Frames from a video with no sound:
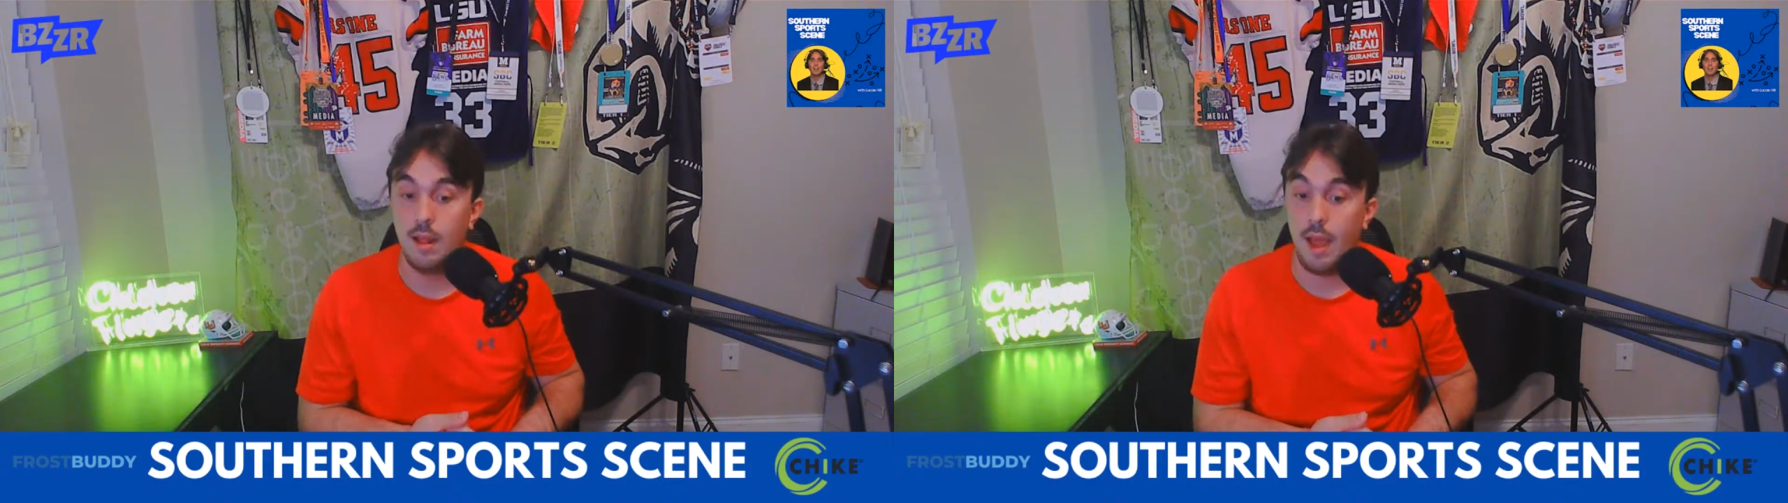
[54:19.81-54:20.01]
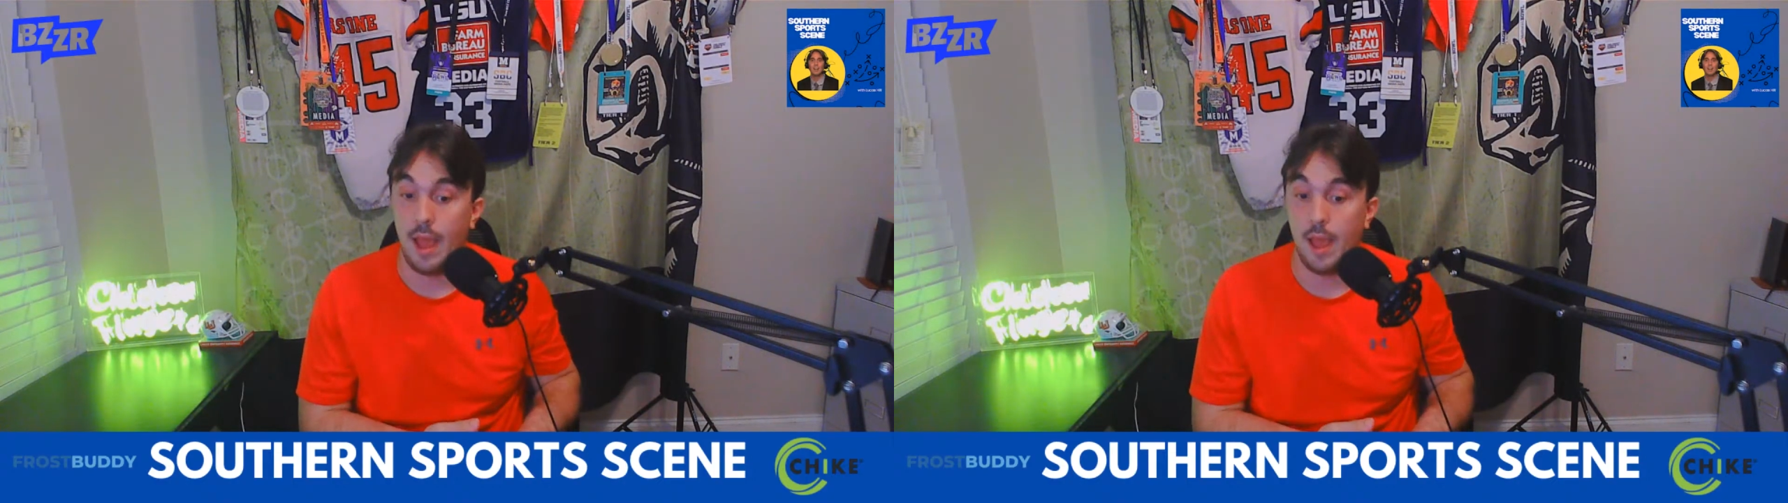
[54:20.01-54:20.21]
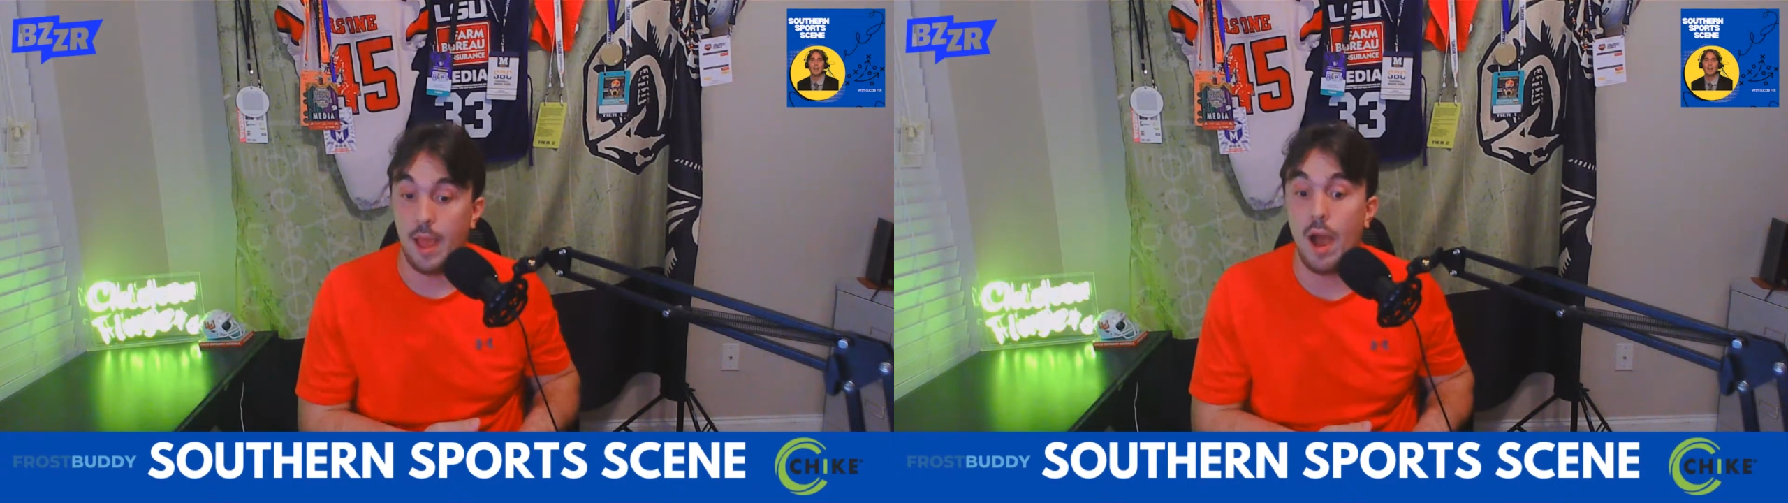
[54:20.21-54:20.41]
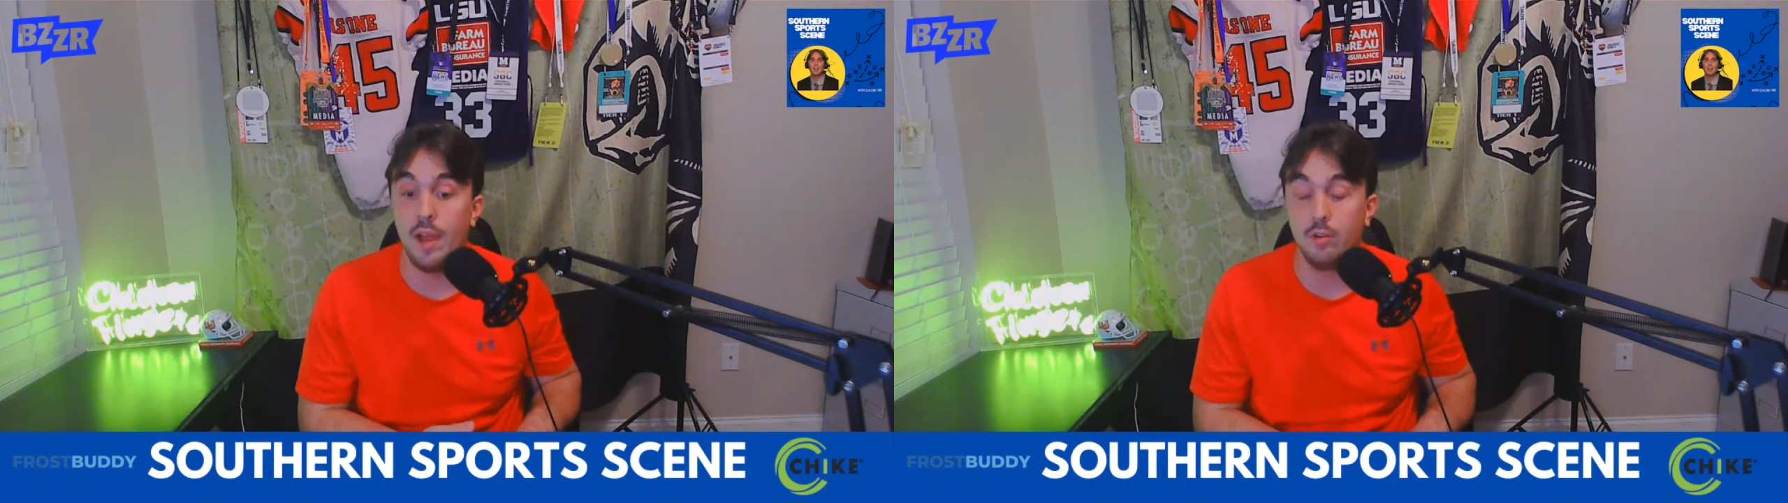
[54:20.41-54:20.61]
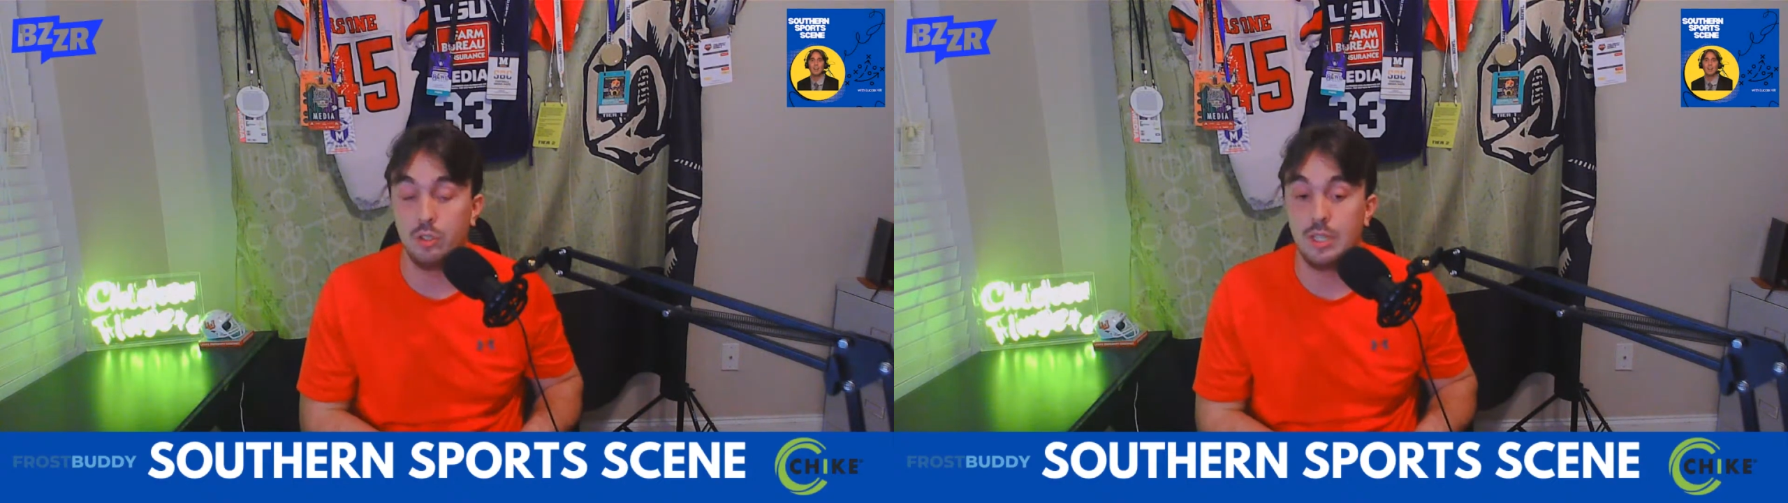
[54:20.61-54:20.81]
at
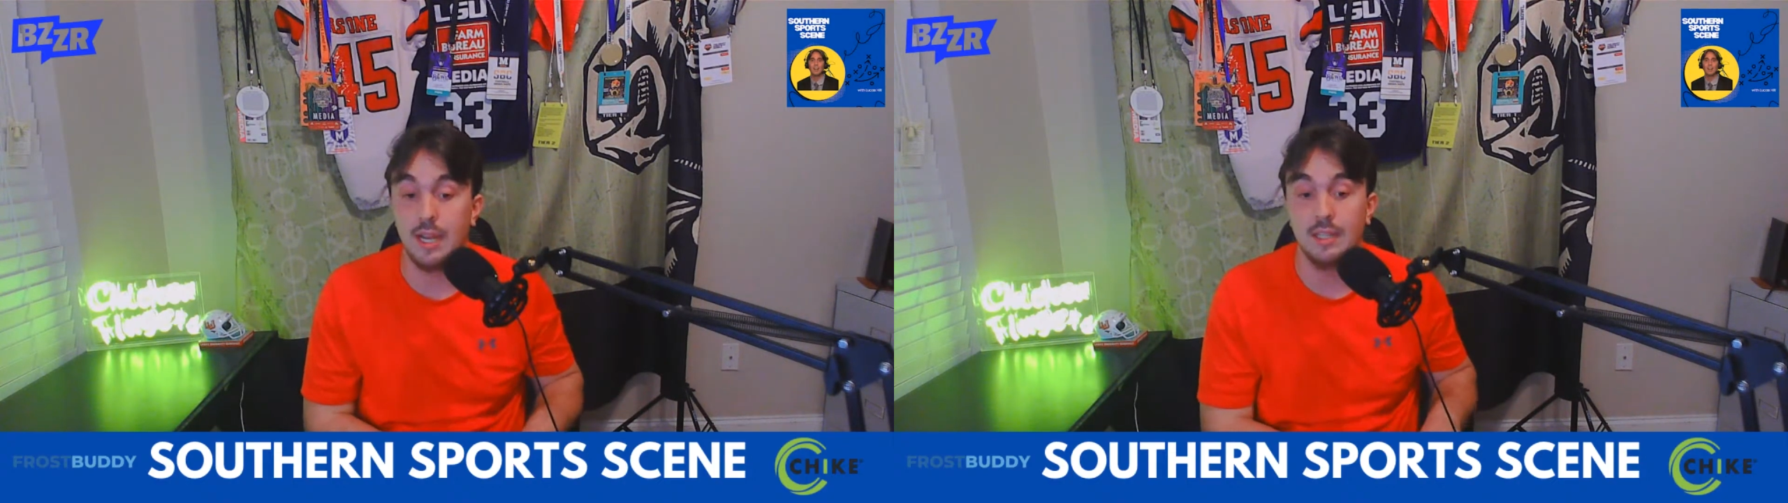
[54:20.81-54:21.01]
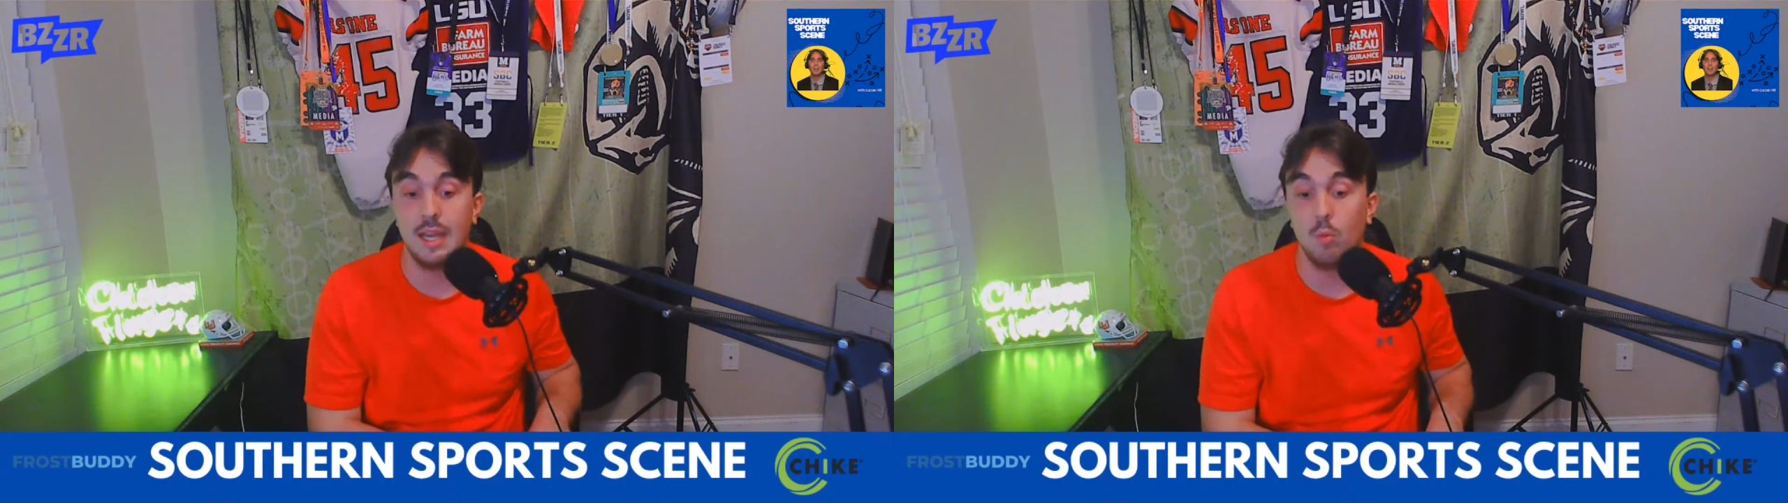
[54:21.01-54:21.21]
Ohio State that